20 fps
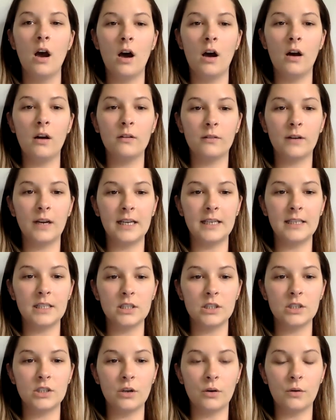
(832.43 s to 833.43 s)
All right,
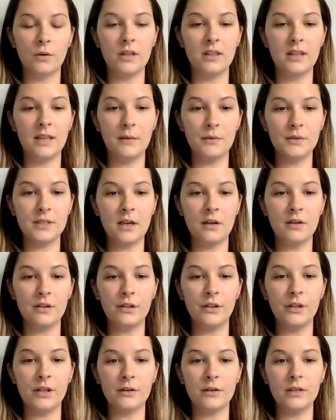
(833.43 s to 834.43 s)
so that was health
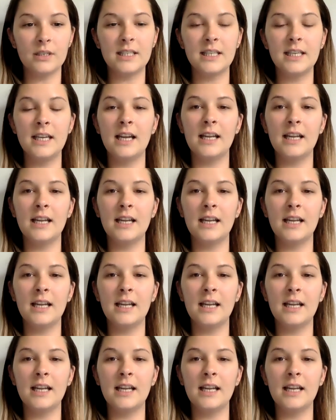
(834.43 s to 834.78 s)
literacy.